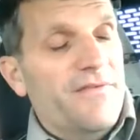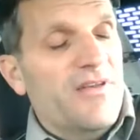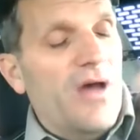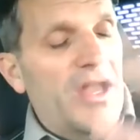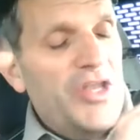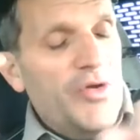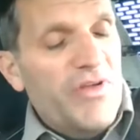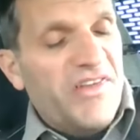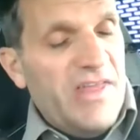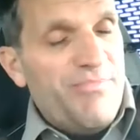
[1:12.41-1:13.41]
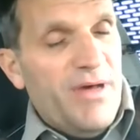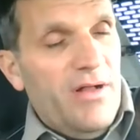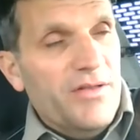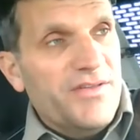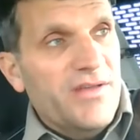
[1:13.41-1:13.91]
to undo his
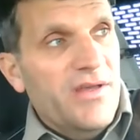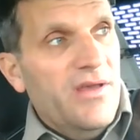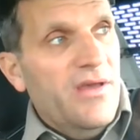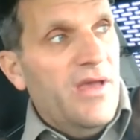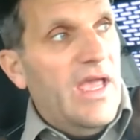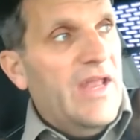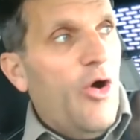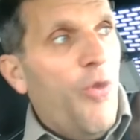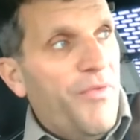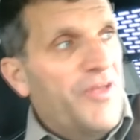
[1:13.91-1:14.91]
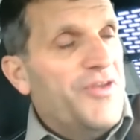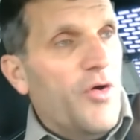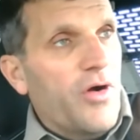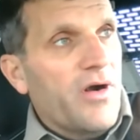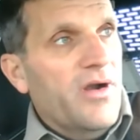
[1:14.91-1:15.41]
seatbelt and open the
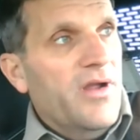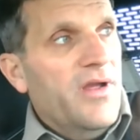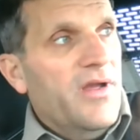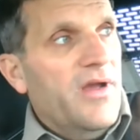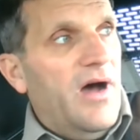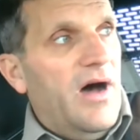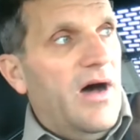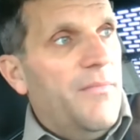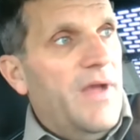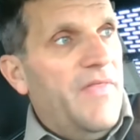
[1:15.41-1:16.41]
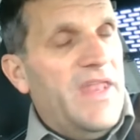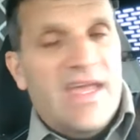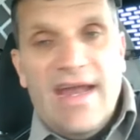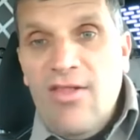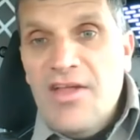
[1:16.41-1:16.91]
door um, and then he
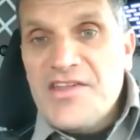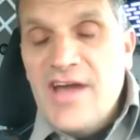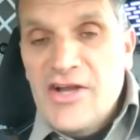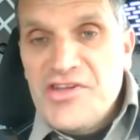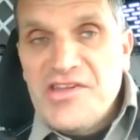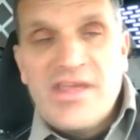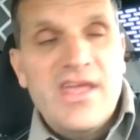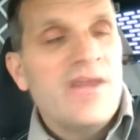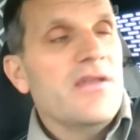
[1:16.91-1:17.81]
kind of lost consciousness again.